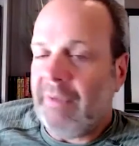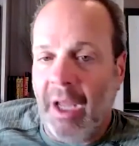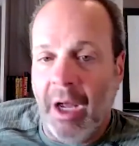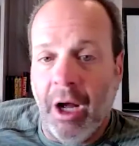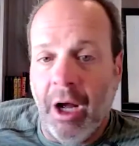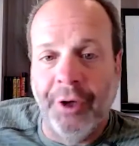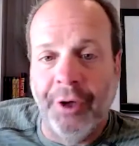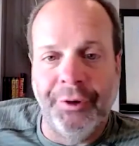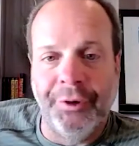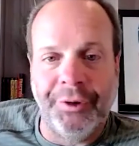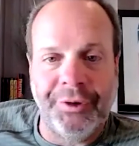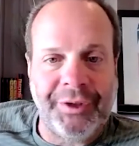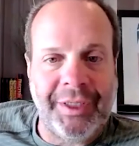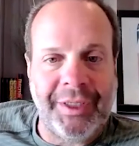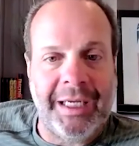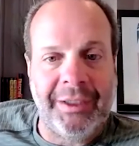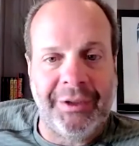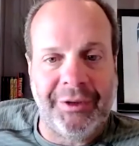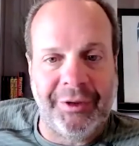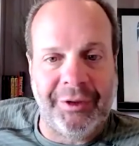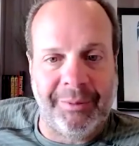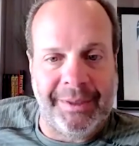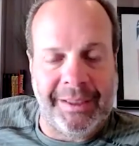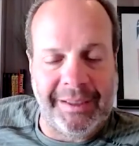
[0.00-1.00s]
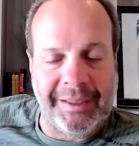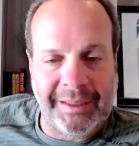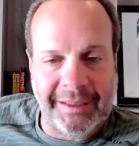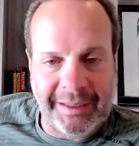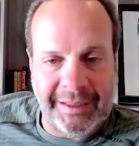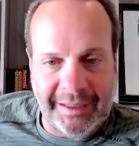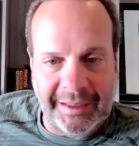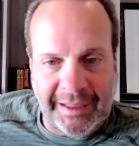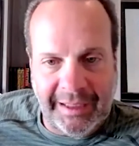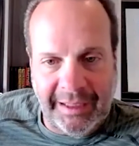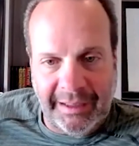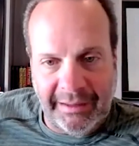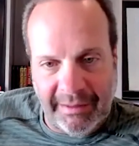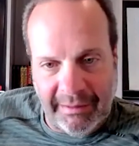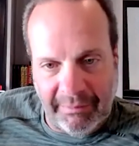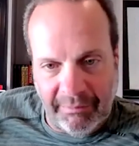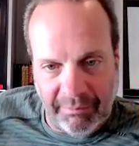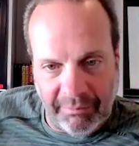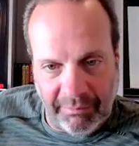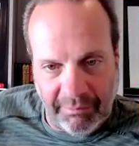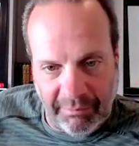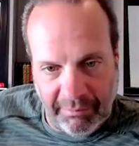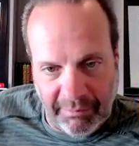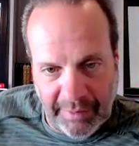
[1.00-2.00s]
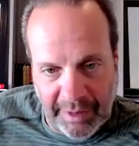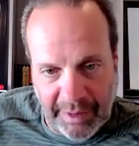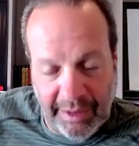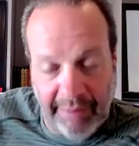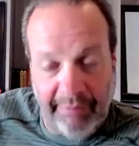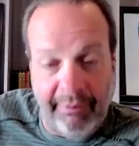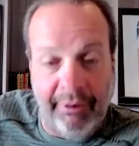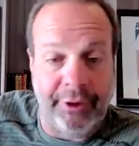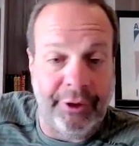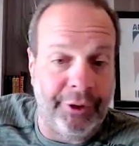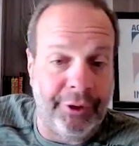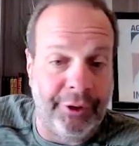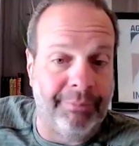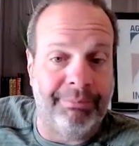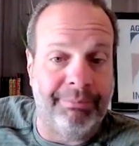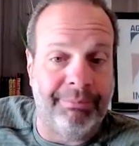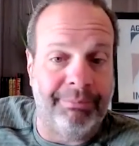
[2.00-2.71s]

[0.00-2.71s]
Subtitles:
understands your business and can mirror